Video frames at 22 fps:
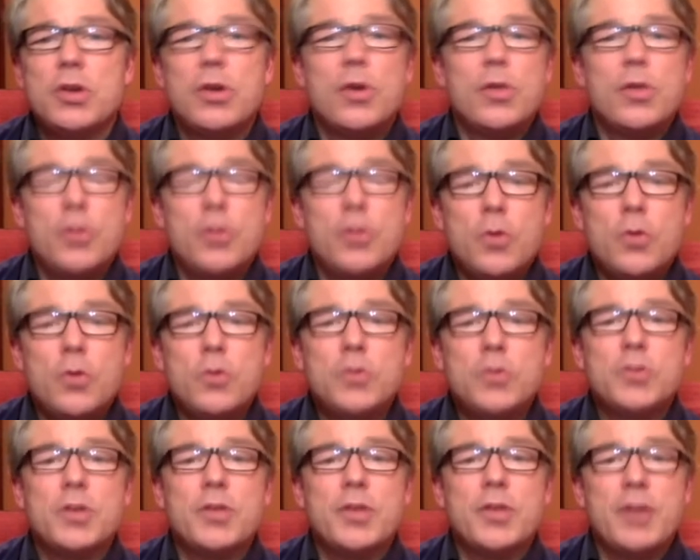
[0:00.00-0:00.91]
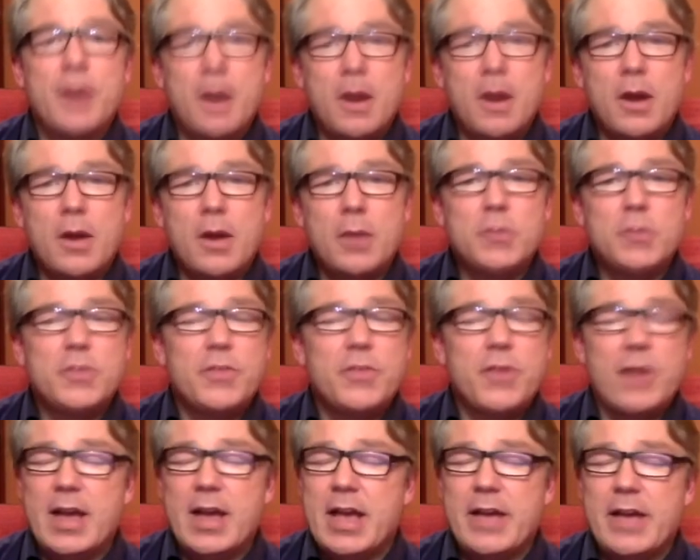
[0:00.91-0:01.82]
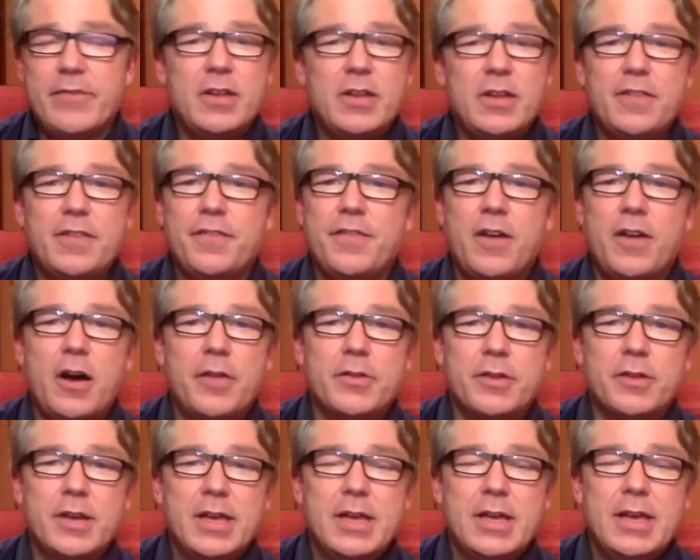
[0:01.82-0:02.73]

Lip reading: those are the arms of our Heavenly Father,